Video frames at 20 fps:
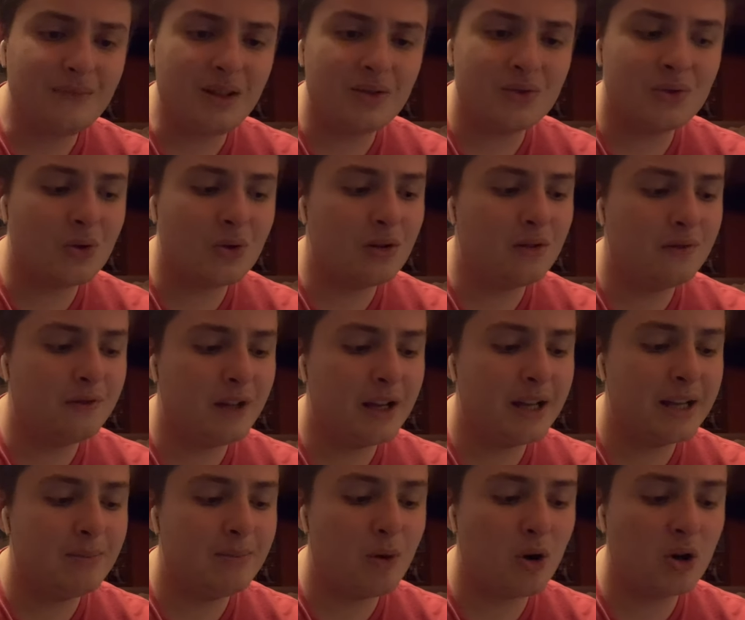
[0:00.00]
sort of
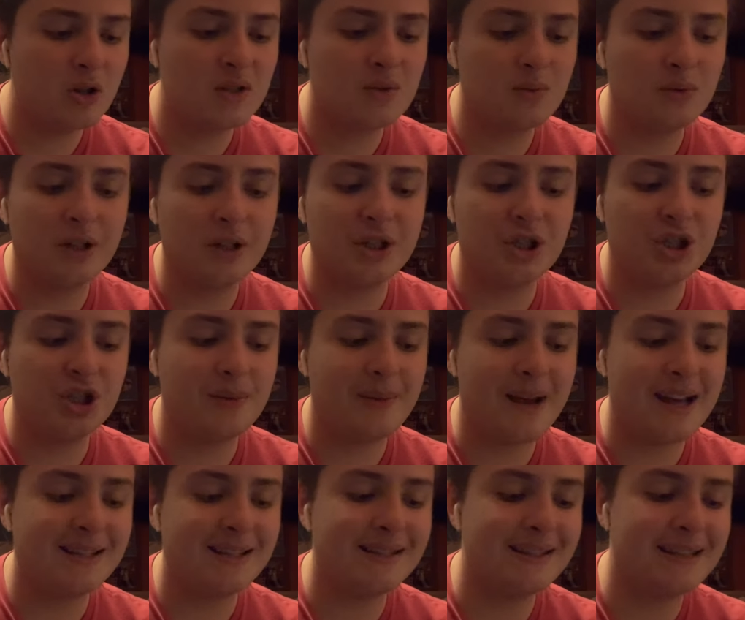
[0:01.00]
like Mark's relationship
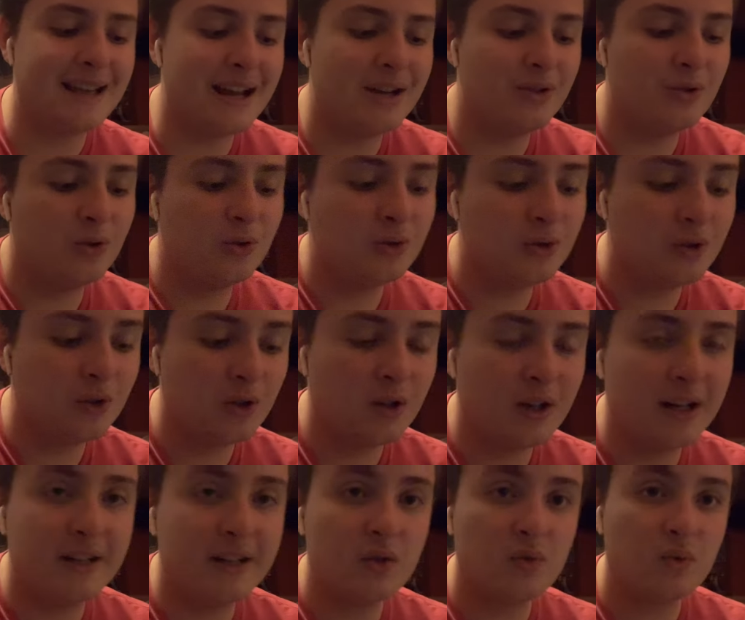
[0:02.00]
as he's getting older,
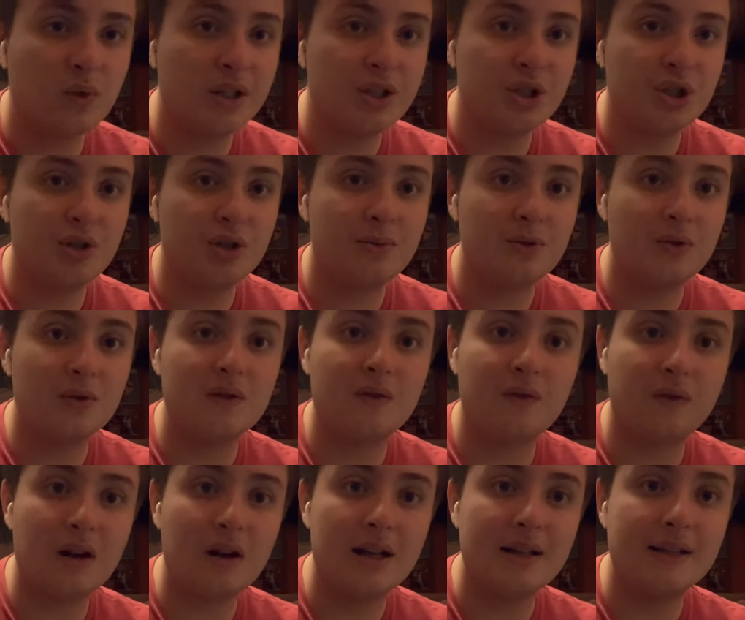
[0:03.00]
and his relationship to his
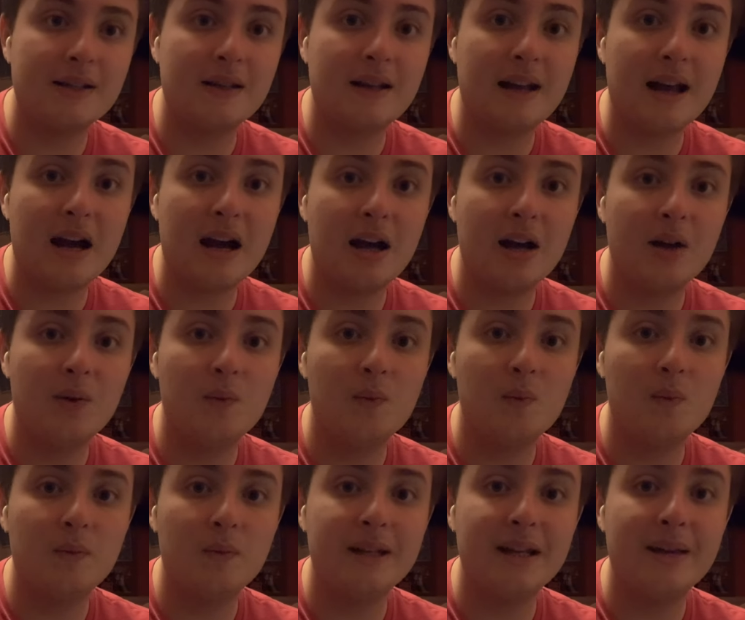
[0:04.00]
friends, and
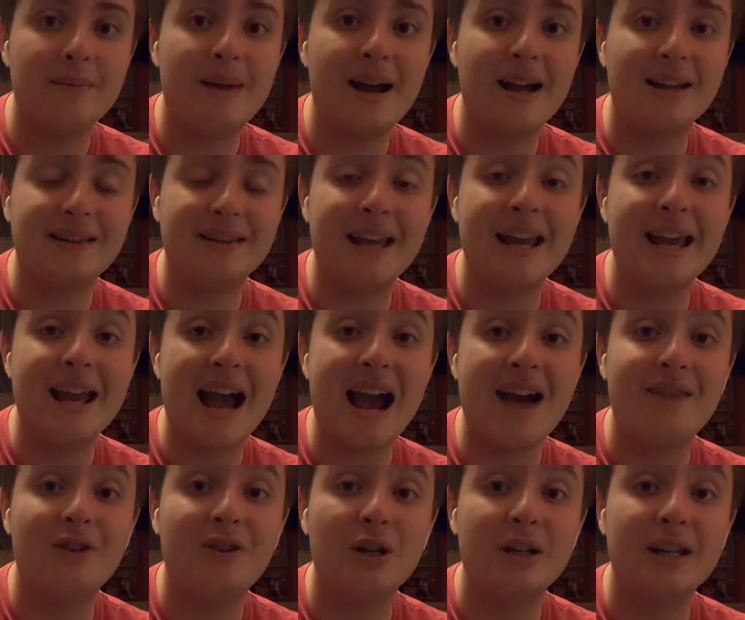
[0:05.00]
the impact they
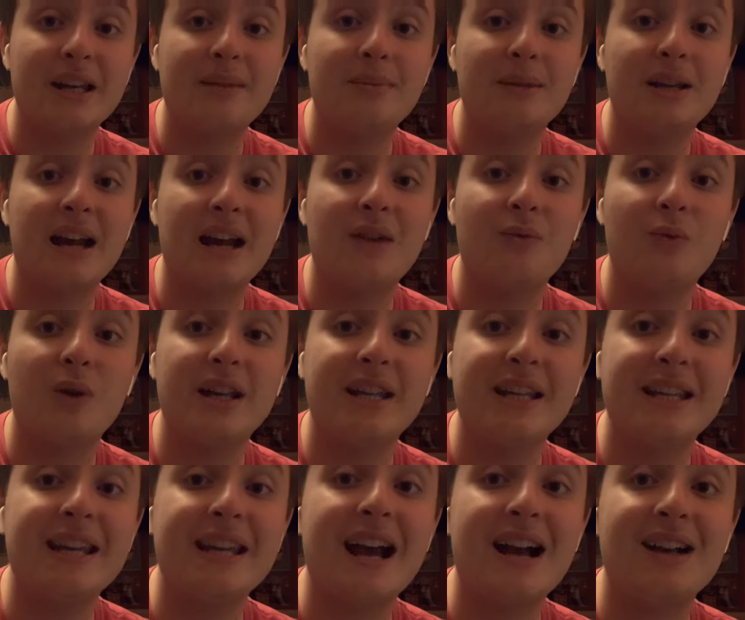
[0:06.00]
have on him, and what
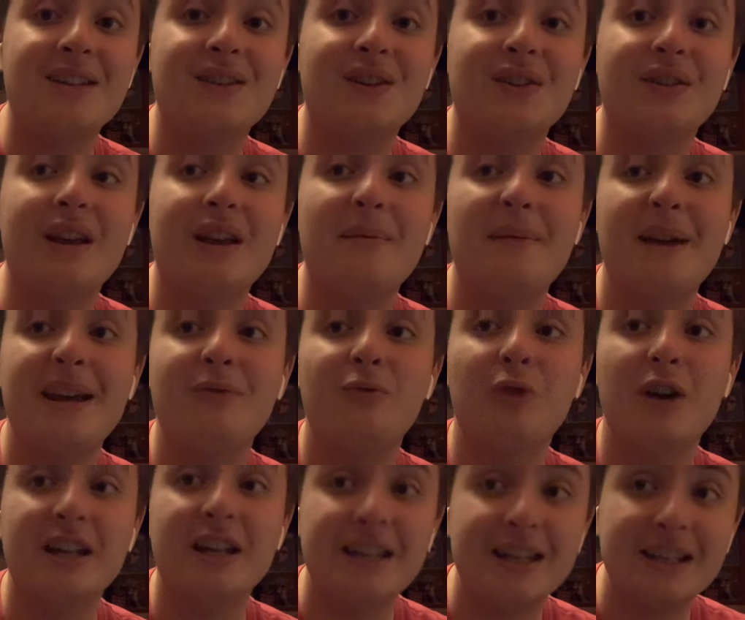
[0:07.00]
he has on them, and
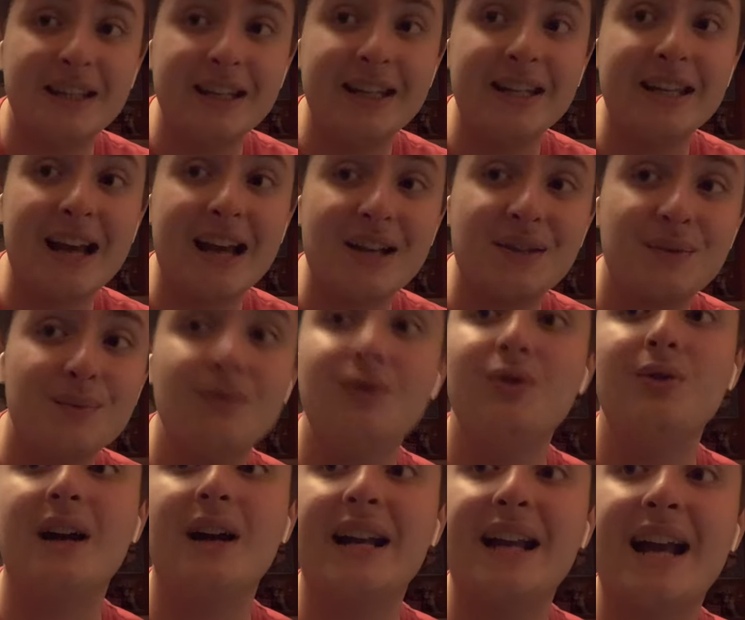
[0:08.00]
what he as
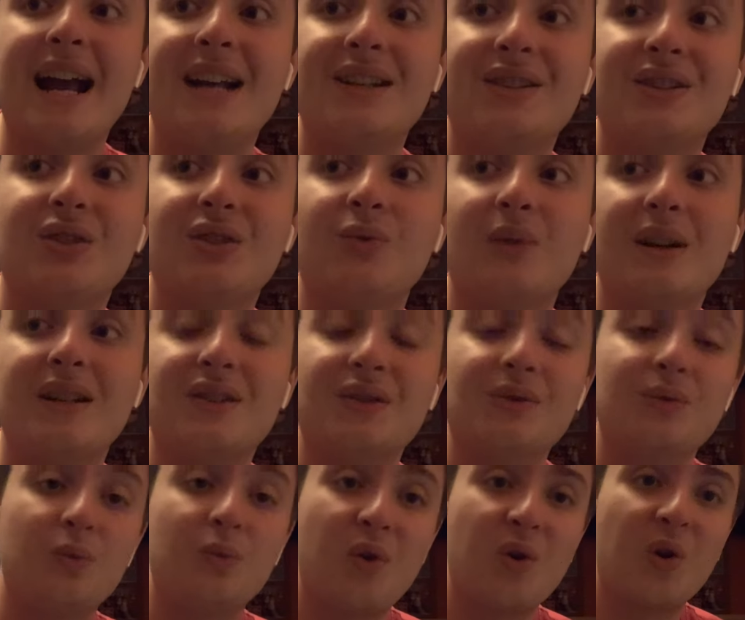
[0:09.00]
Moon Knight has to the rest of
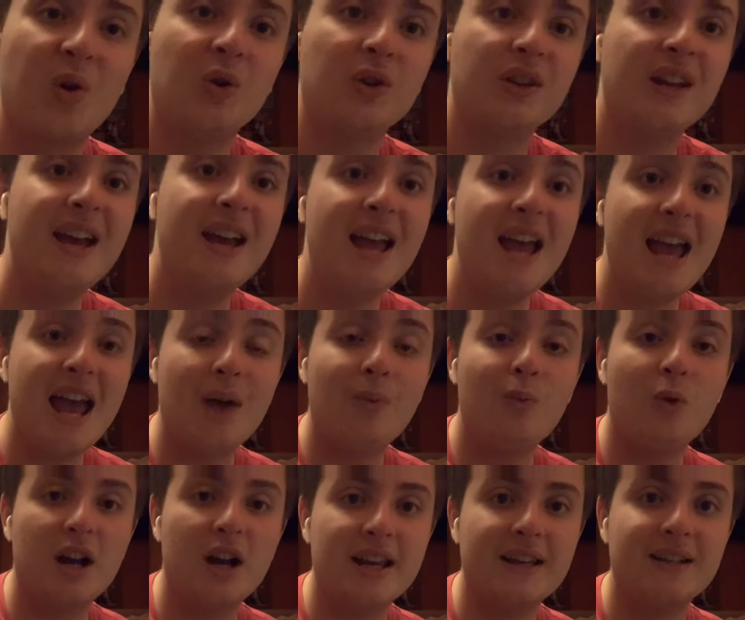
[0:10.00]
the world, and
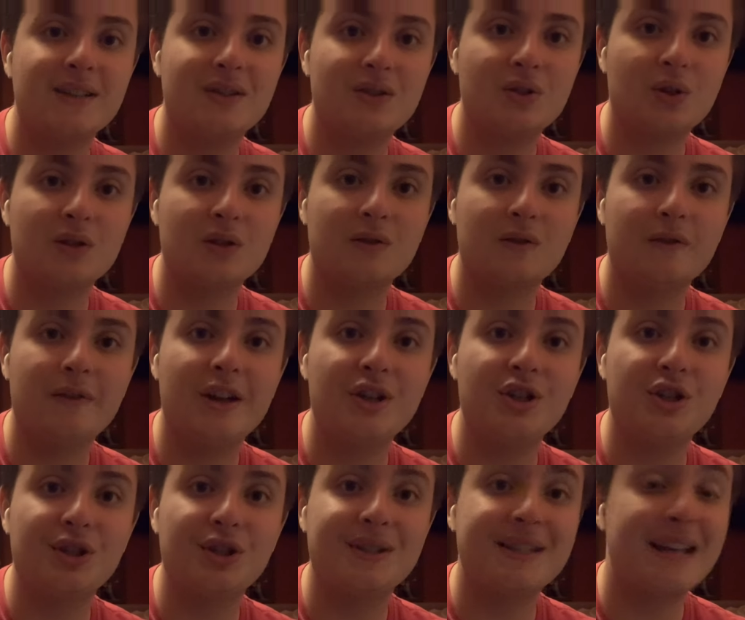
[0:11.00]
what his thirst for
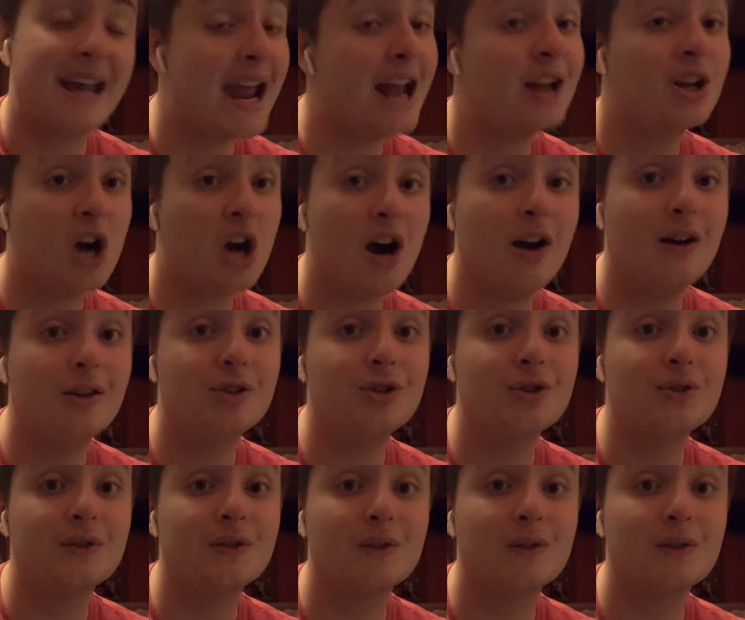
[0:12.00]
vengeance and Khonshu's